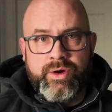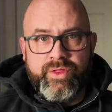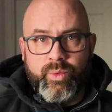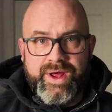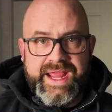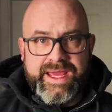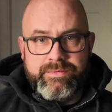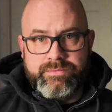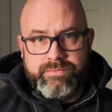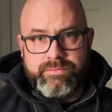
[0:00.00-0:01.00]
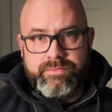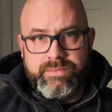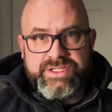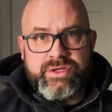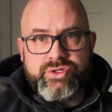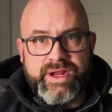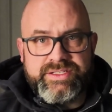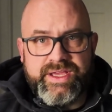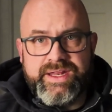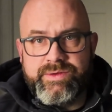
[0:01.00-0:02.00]
On the one hand, this could
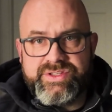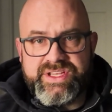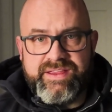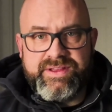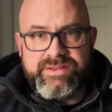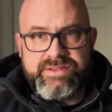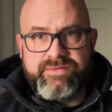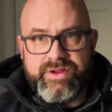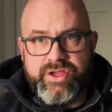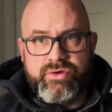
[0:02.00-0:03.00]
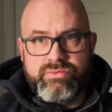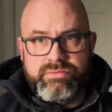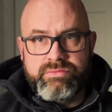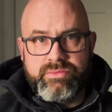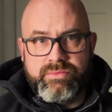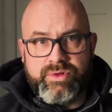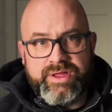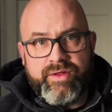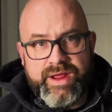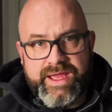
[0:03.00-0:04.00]
translate into a savings for you. On
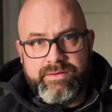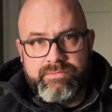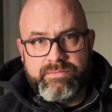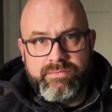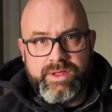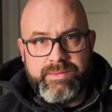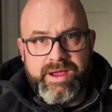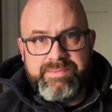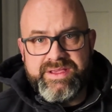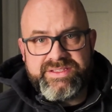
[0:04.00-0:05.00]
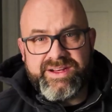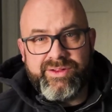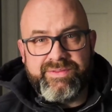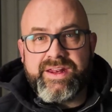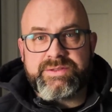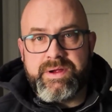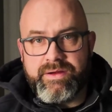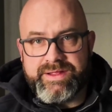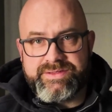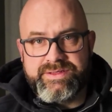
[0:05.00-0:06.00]
the other hand, it might be a signal of
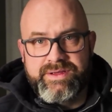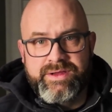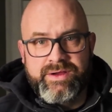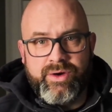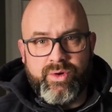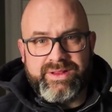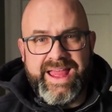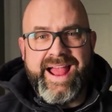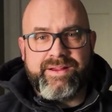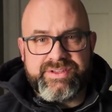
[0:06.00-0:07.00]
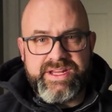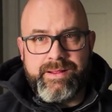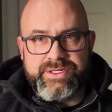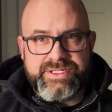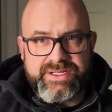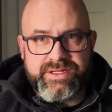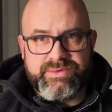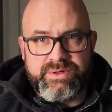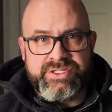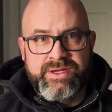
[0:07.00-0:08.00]
inexperience or a lack of established
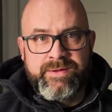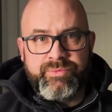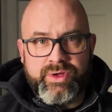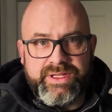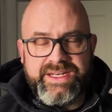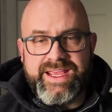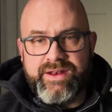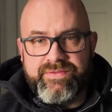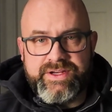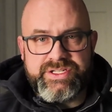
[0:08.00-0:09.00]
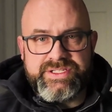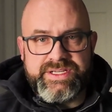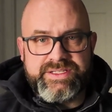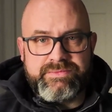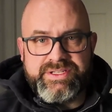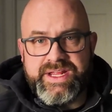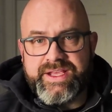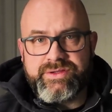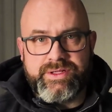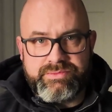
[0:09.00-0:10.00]
systems, which could lead to inefficiencies and mistakes on the